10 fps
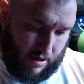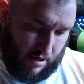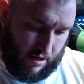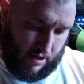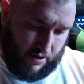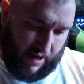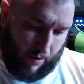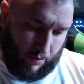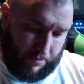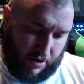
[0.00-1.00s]
That
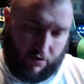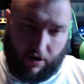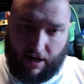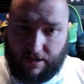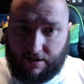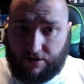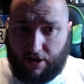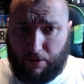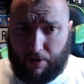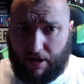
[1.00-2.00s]
would be great.
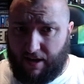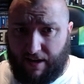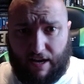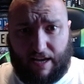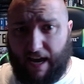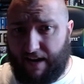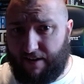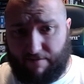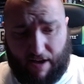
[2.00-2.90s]
So again,